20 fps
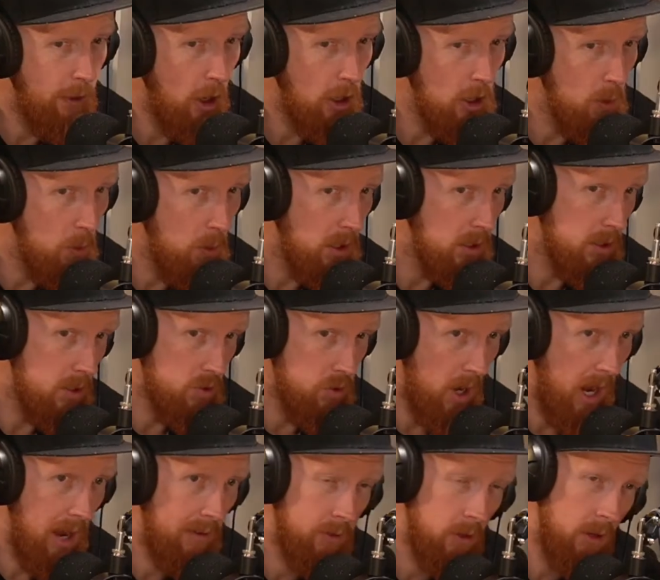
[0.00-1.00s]
you willing to
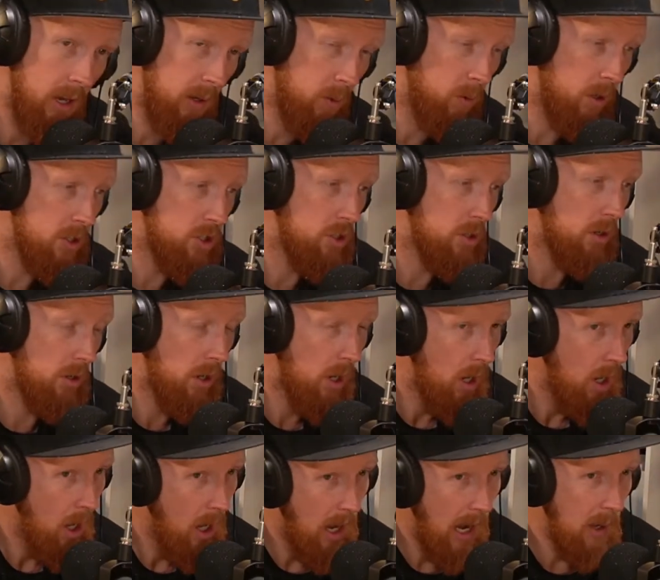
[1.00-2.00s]
travel? Like, what's your
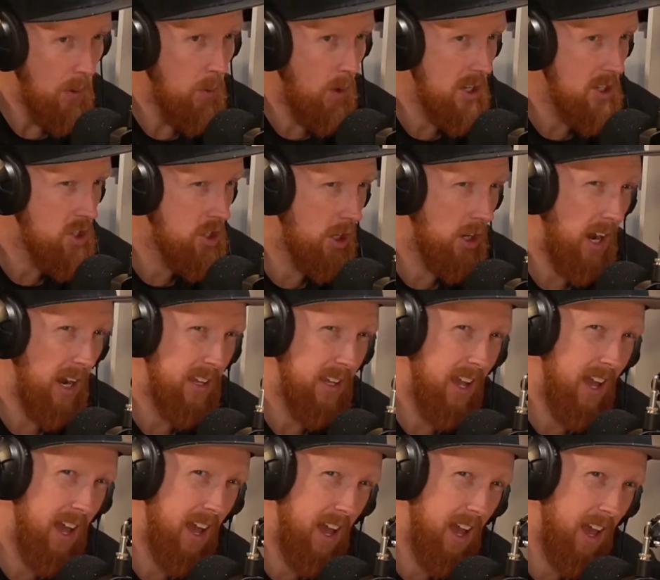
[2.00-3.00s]

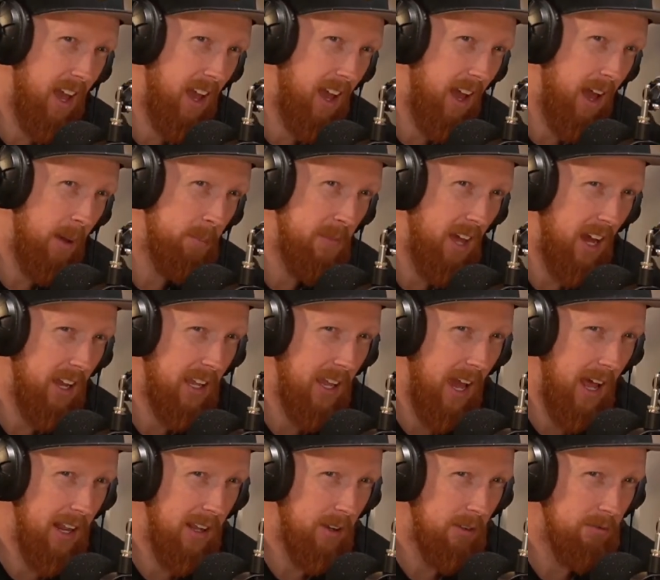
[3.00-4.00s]
I'm not
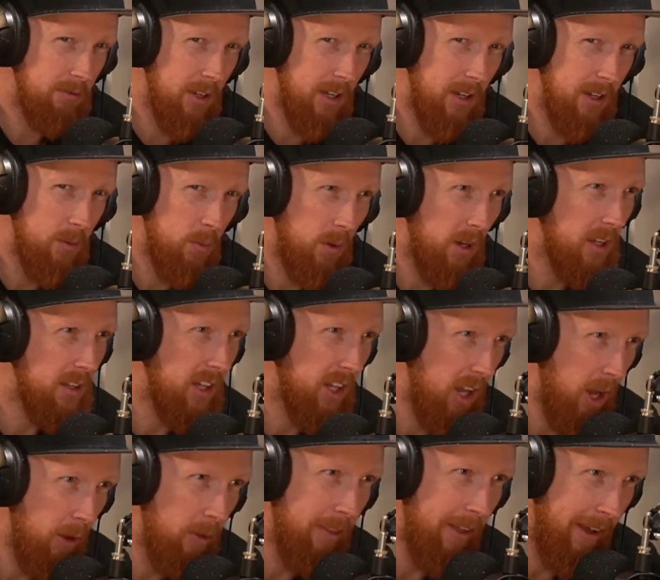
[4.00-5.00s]
kind of really willing to
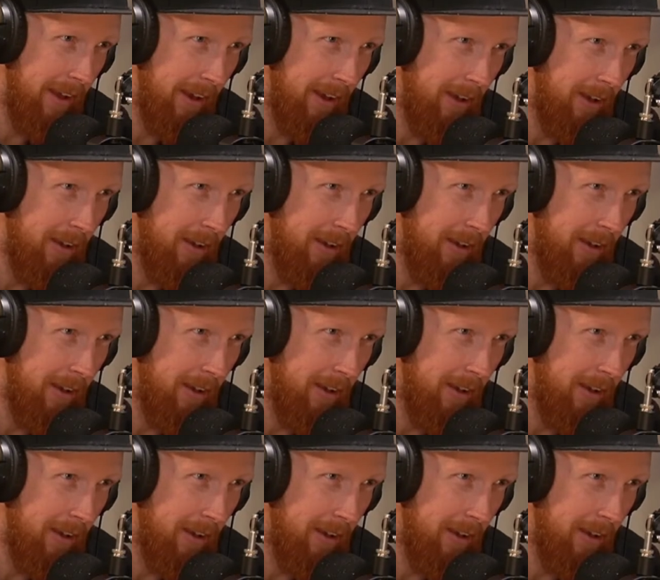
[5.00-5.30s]
go there.